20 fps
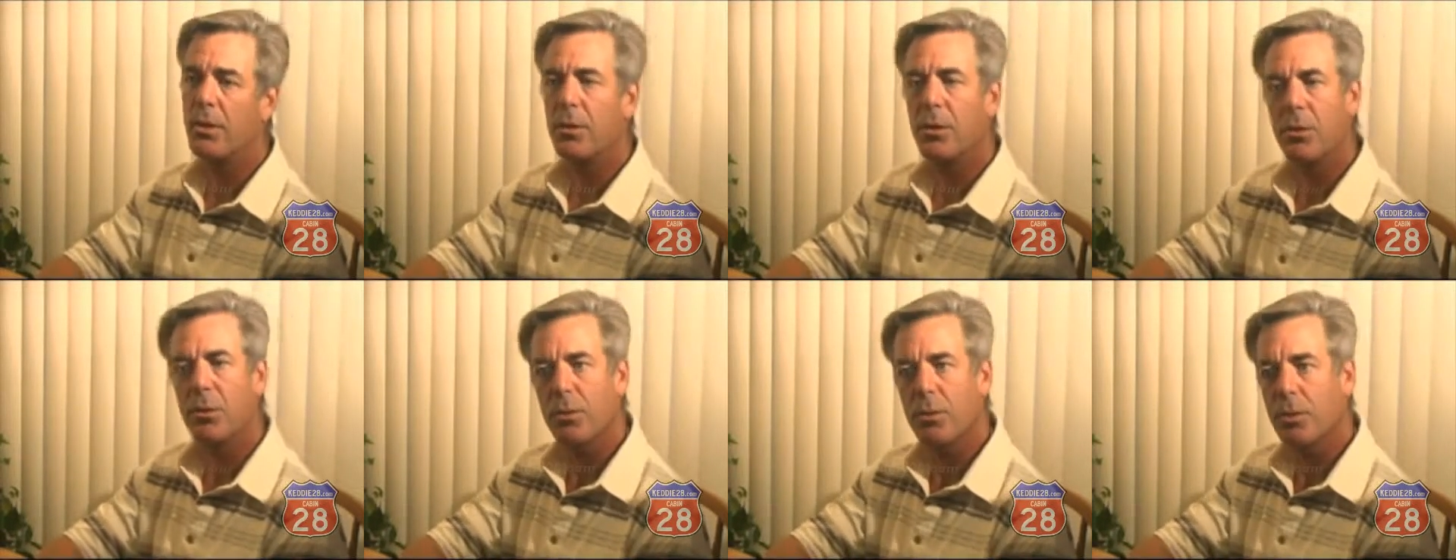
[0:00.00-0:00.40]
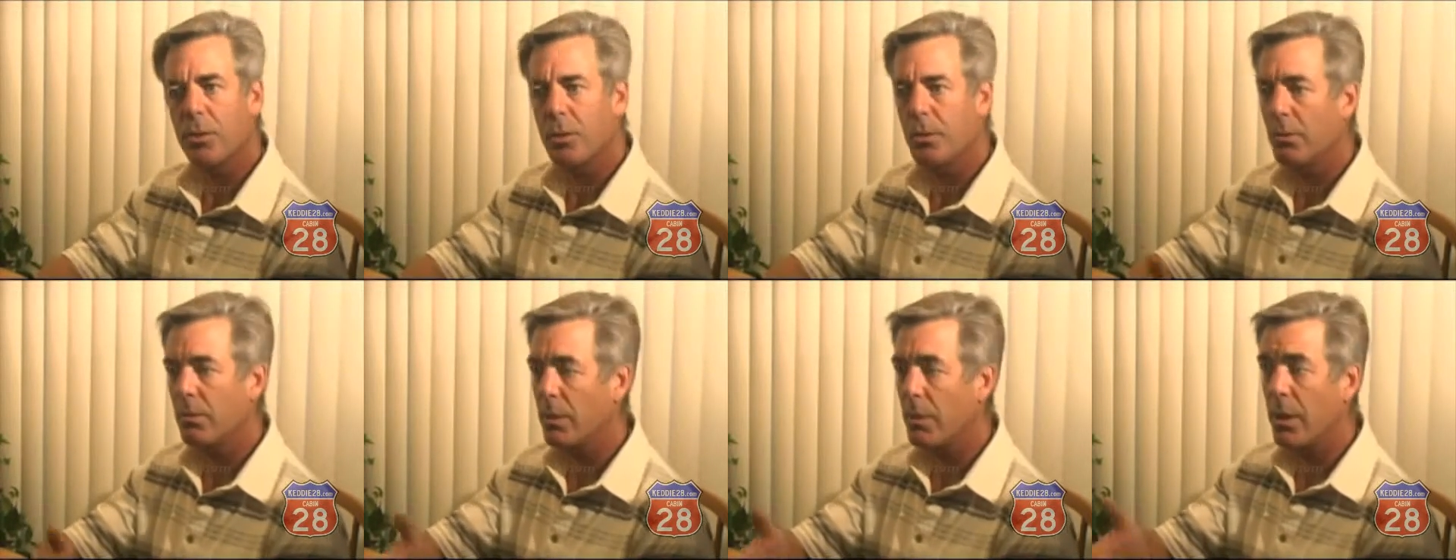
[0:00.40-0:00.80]
This was
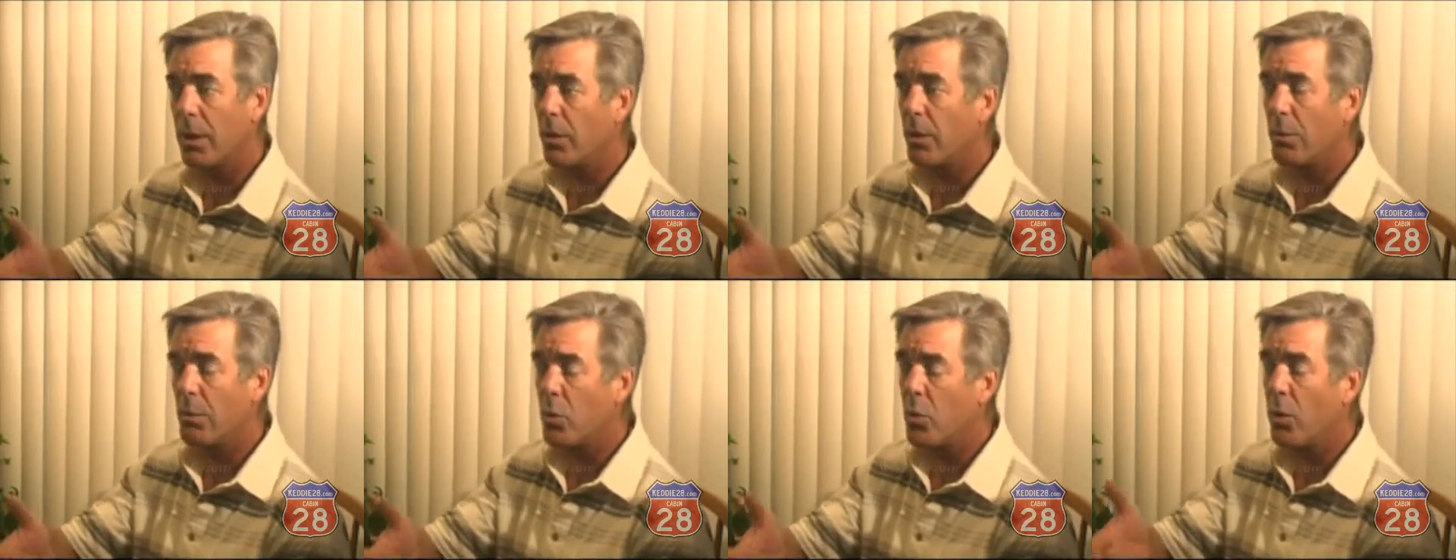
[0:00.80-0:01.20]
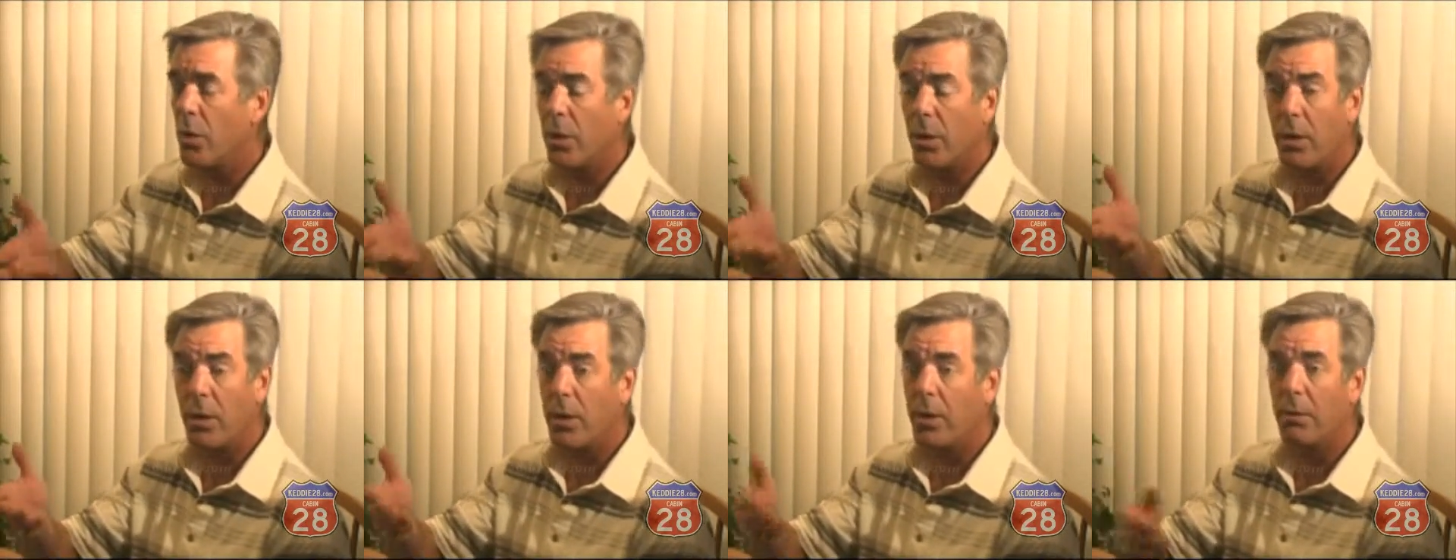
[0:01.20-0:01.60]
another boy
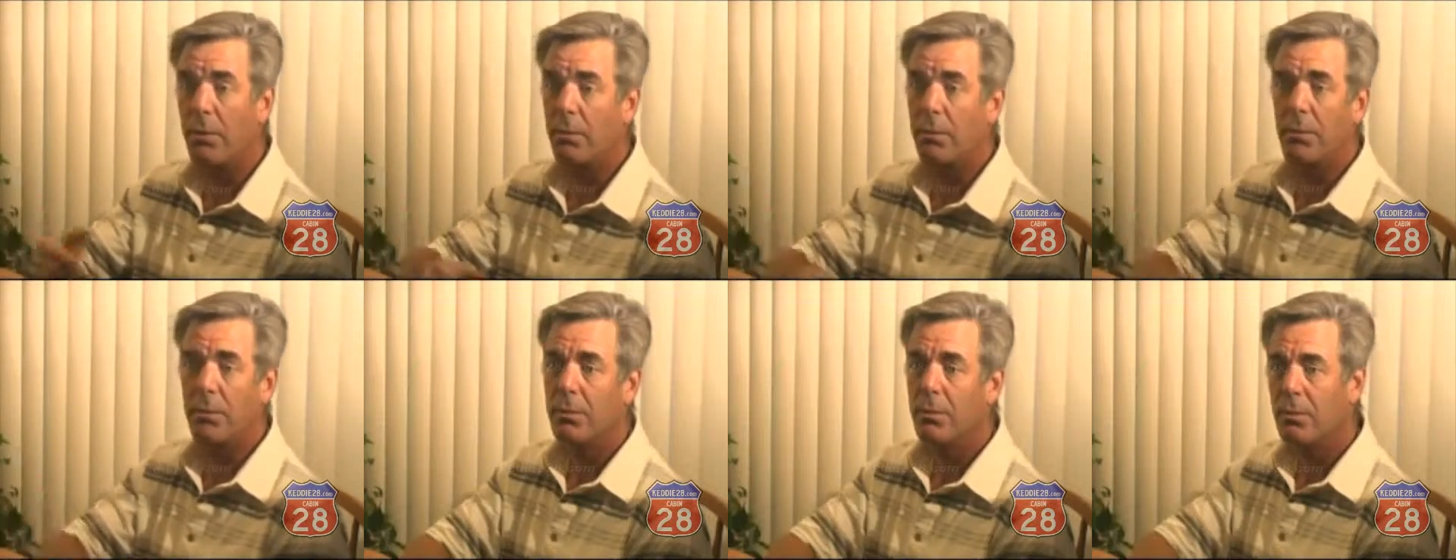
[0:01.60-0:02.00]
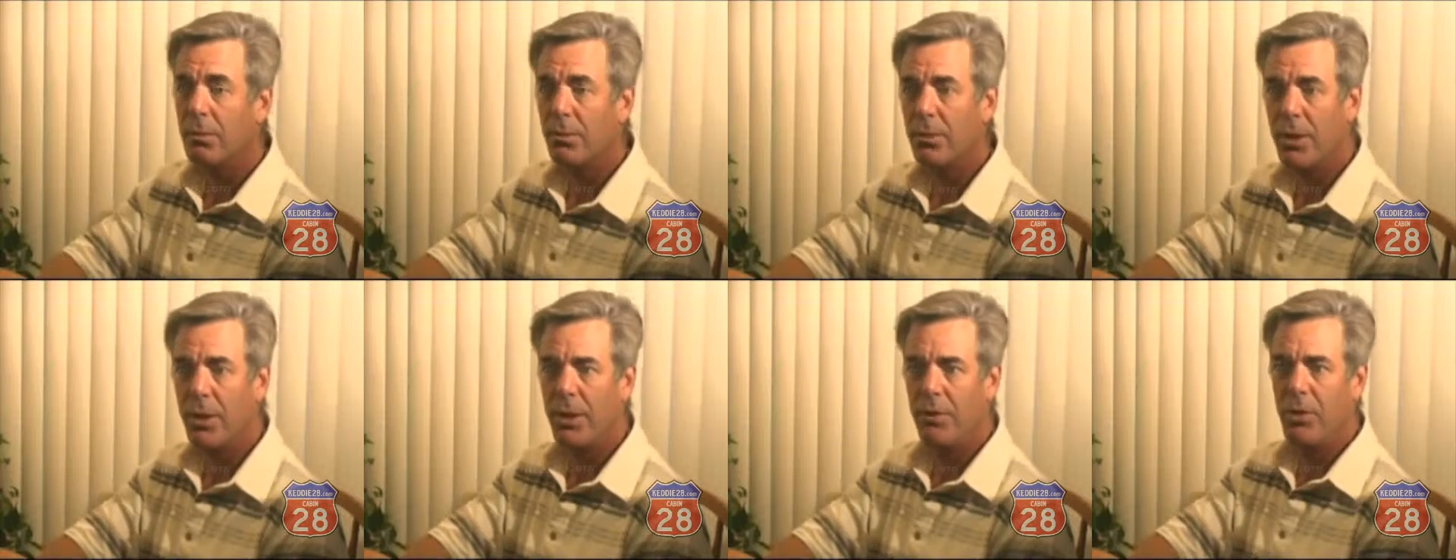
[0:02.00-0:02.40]
that
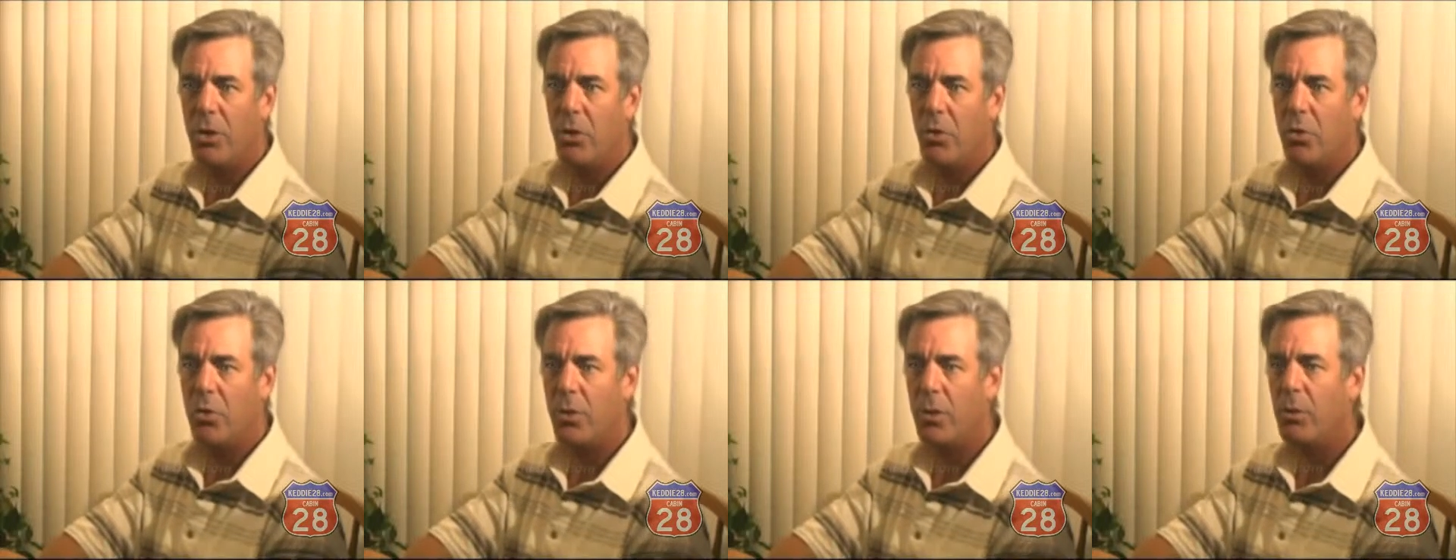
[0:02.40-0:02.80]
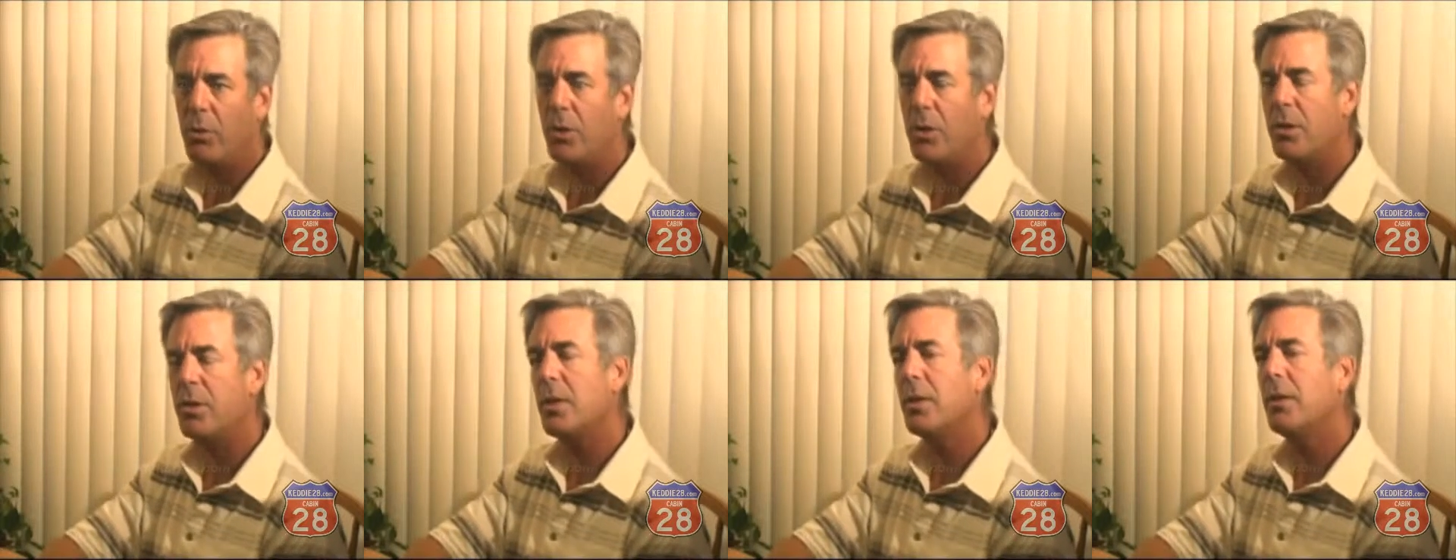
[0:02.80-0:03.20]
didn't even know who he
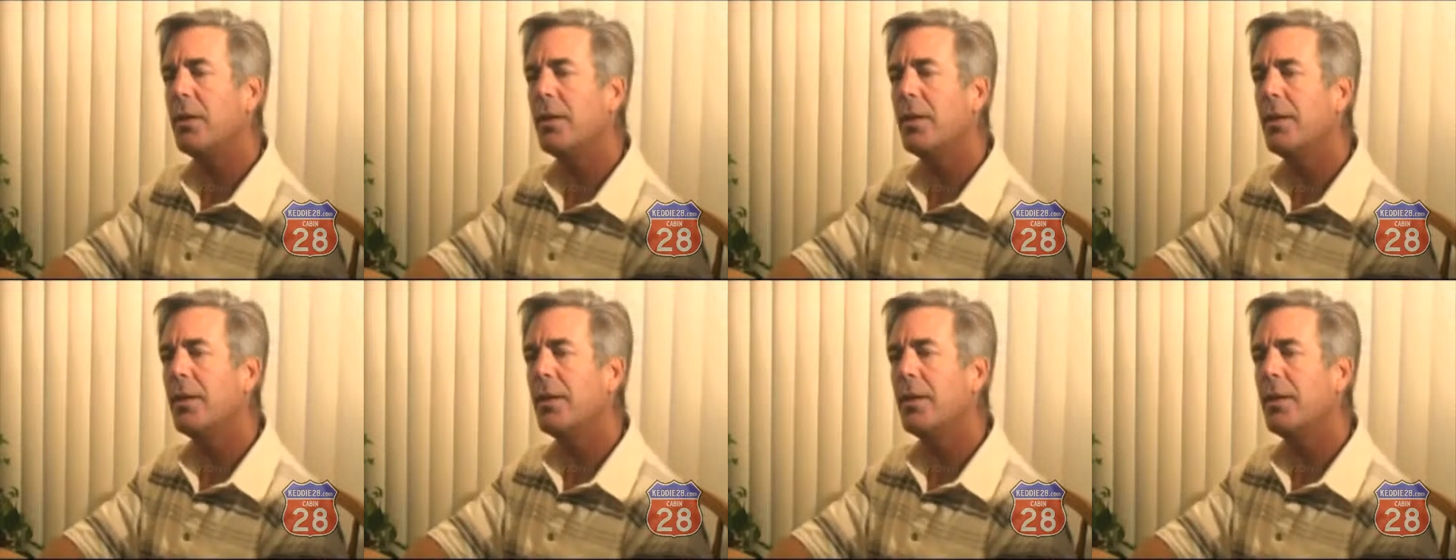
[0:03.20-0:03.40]
was.